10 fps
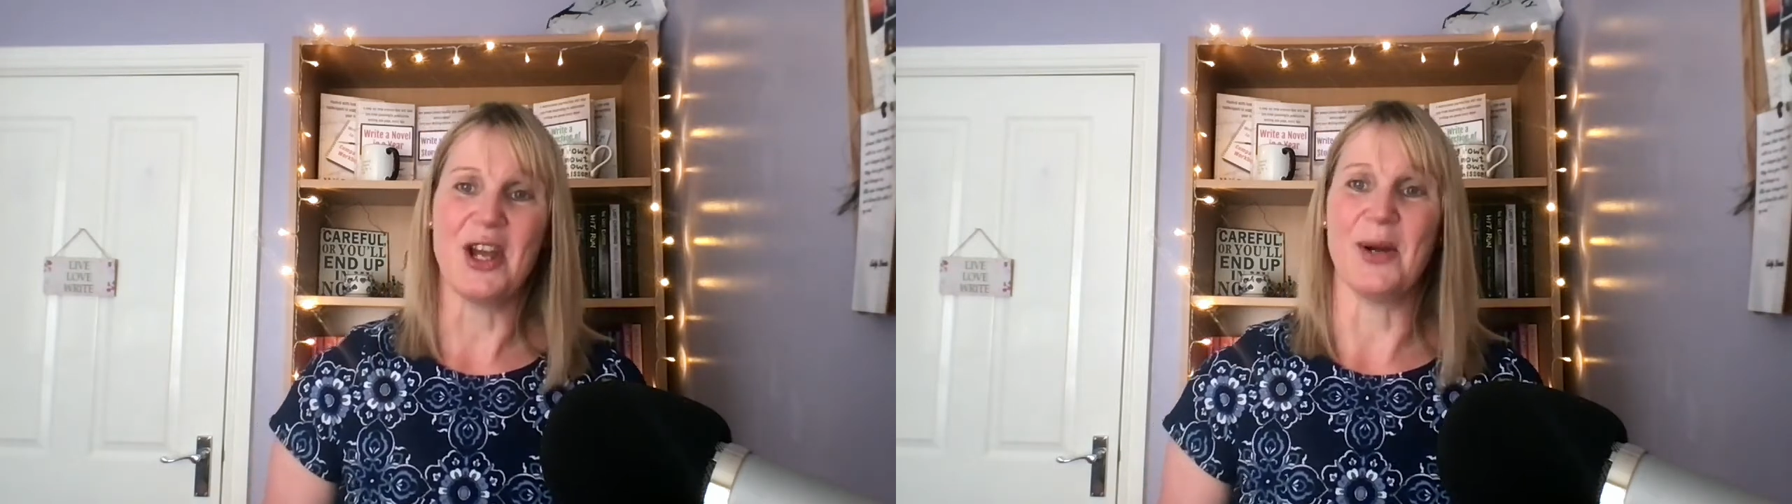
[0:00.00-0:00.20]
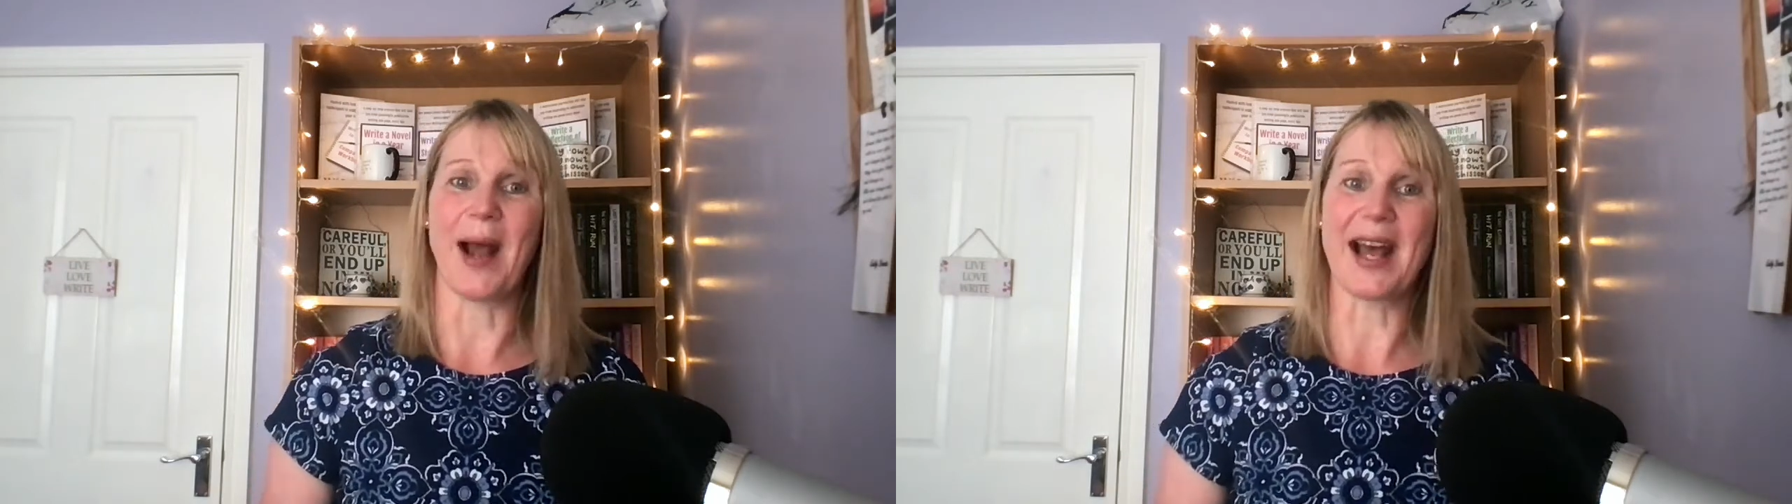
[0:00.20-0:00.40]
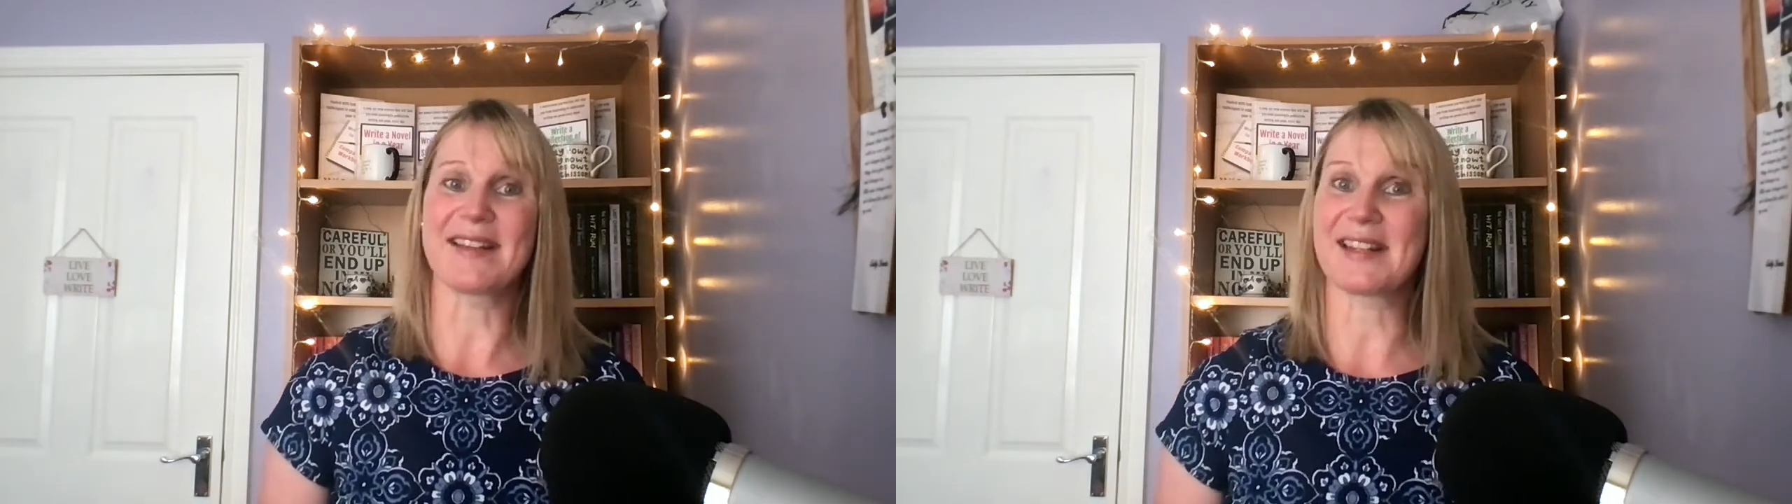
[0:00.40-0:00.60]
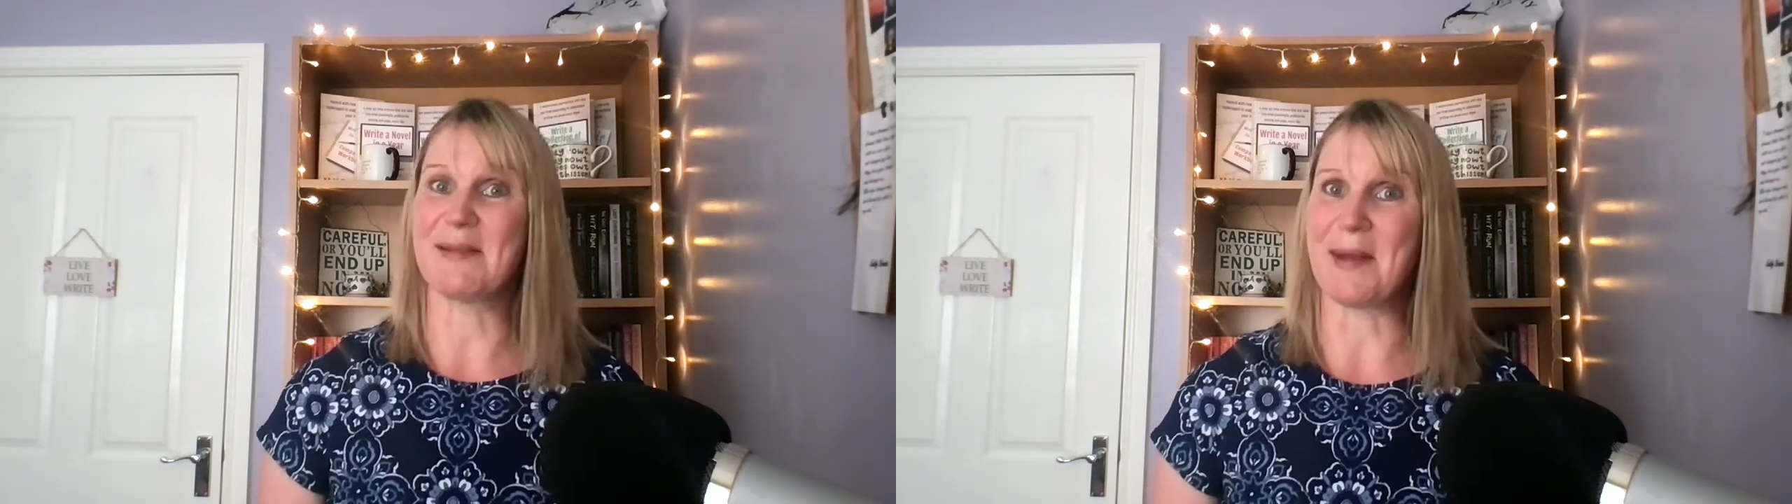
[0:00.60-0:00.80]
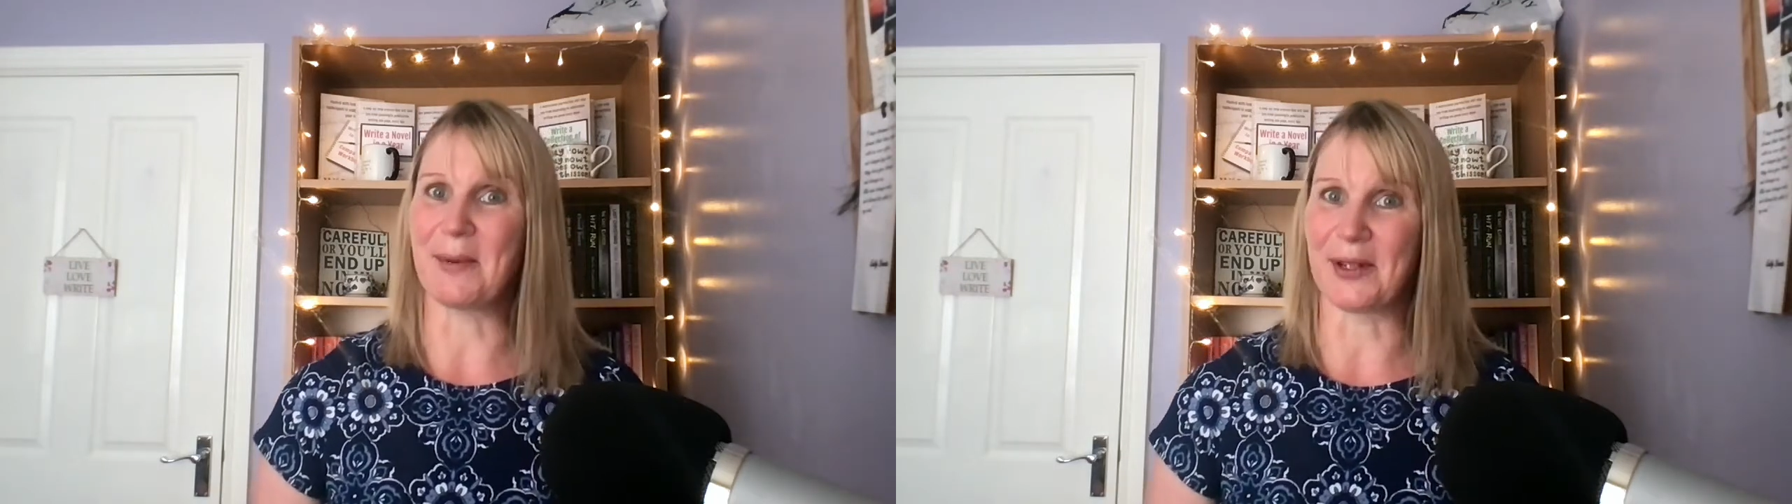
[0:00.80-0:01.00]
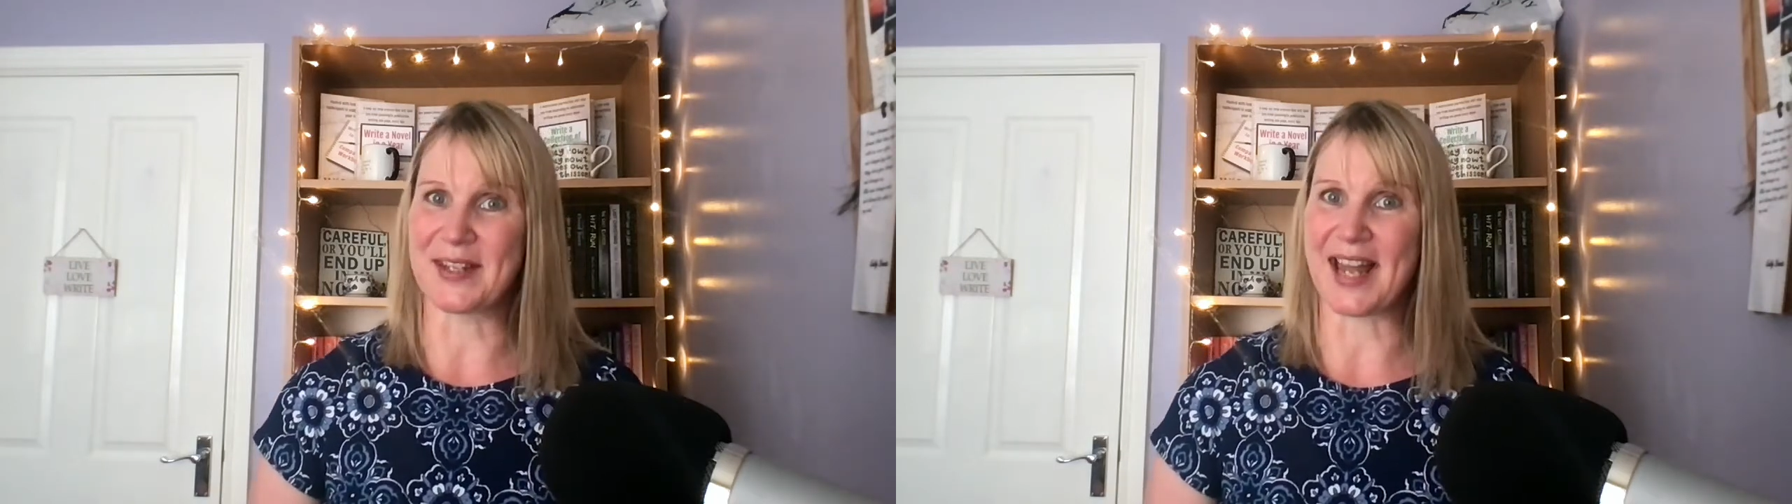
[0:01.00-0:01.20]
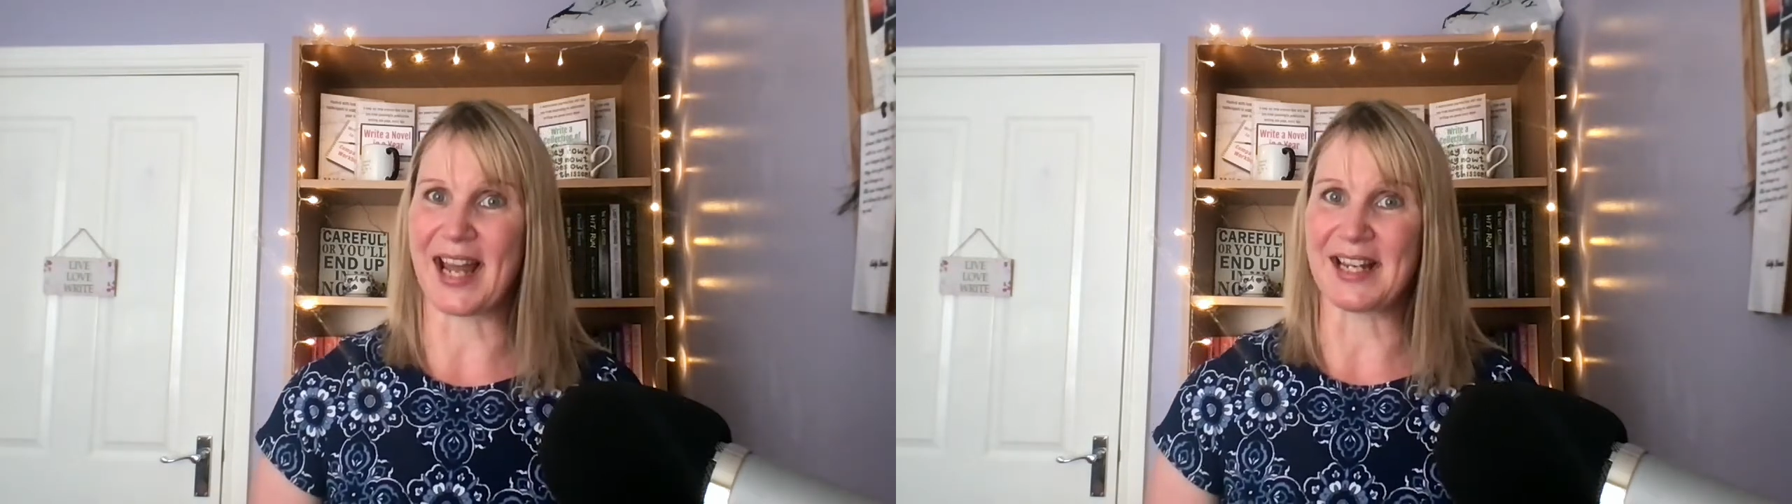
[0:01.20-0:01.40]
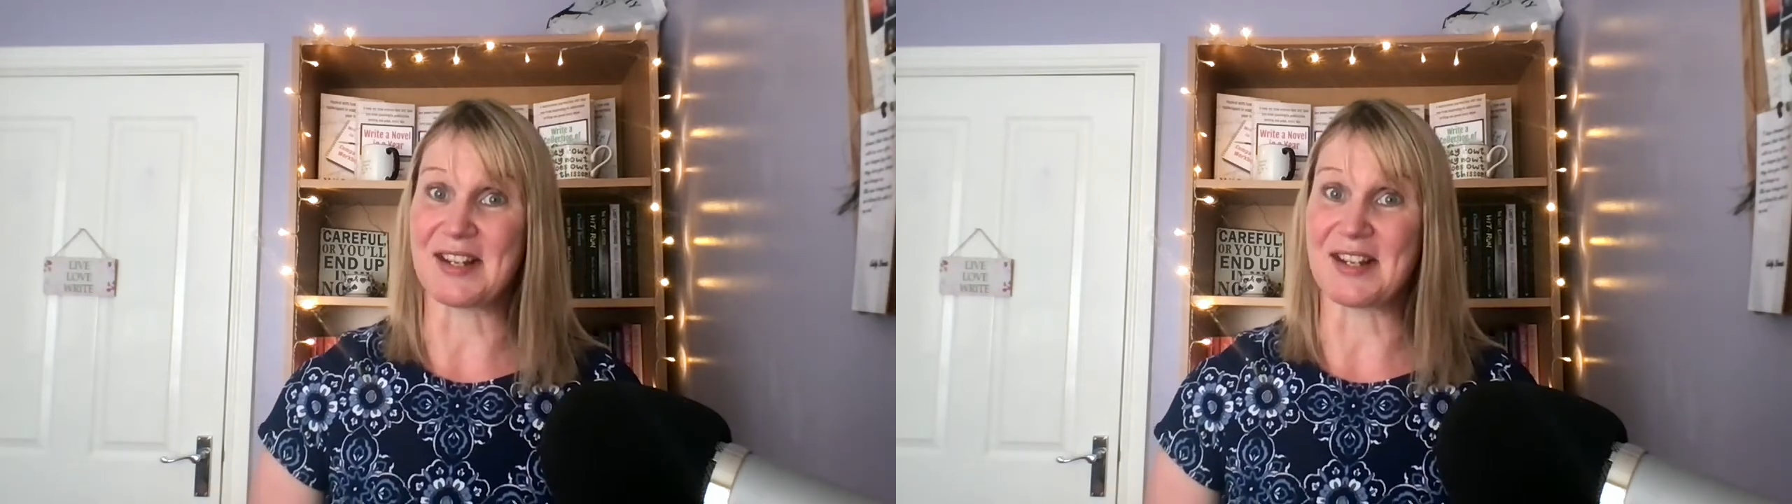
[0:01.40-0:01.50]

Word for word: who ask me what I